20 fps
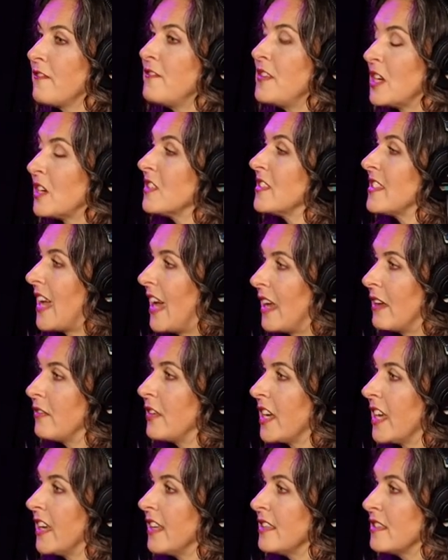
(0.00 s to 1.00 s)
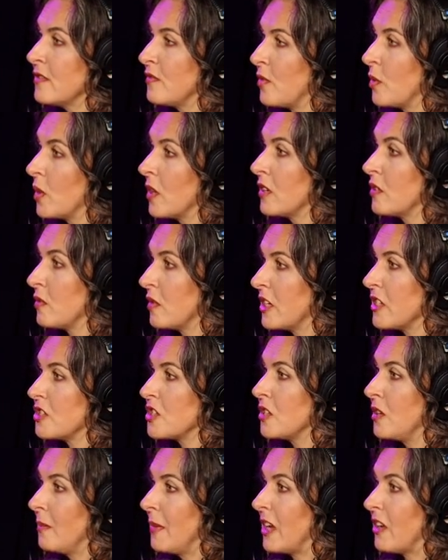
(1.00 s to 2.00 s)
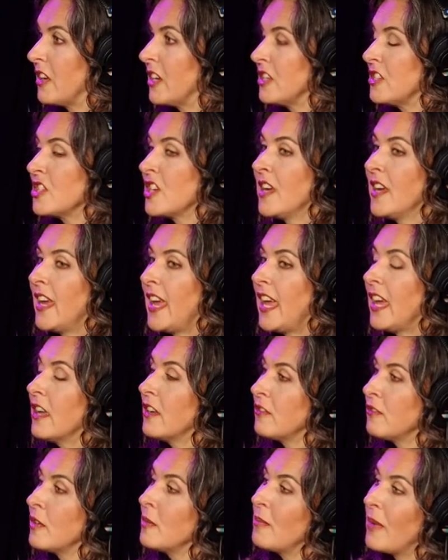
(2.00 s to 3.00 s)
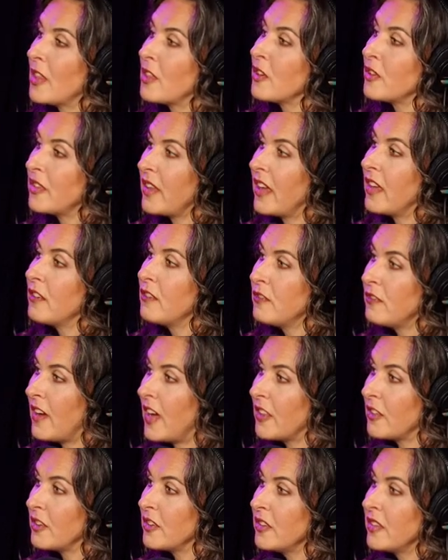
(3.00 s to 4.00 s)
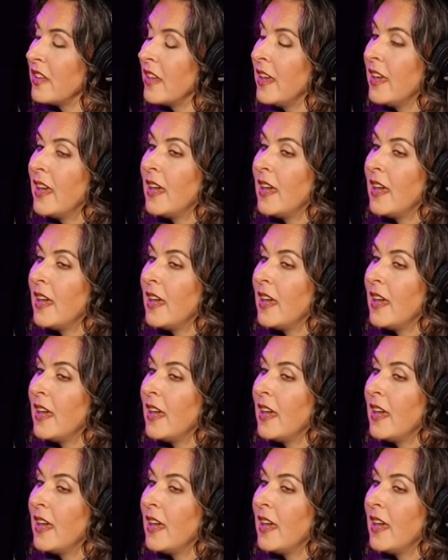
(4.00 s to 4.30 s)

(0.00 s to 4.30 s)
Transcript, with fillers: fierce advocates for traditional marriage and for mothers and fathers.